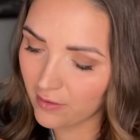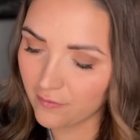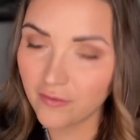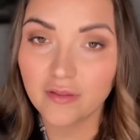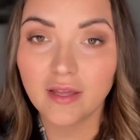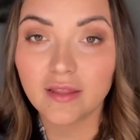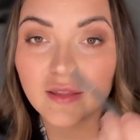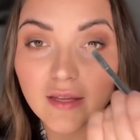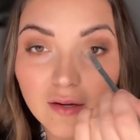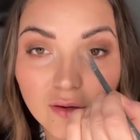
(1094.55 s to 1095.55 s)
for like
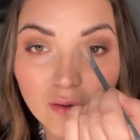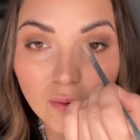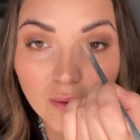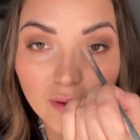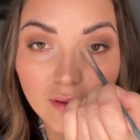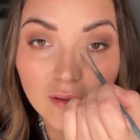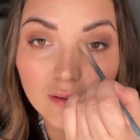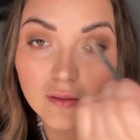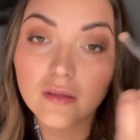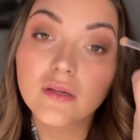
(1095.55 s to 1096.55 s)
the inner corner.
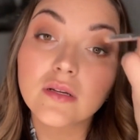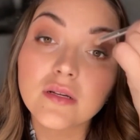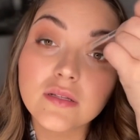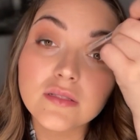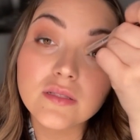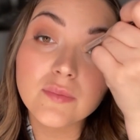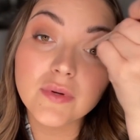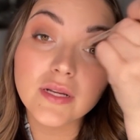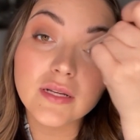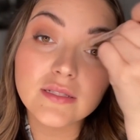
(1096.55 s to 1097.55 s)

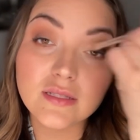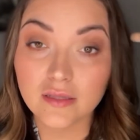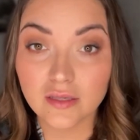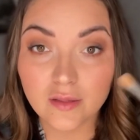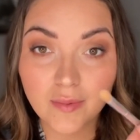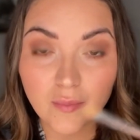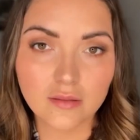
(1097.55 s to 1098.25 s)
Sabrina's a little bit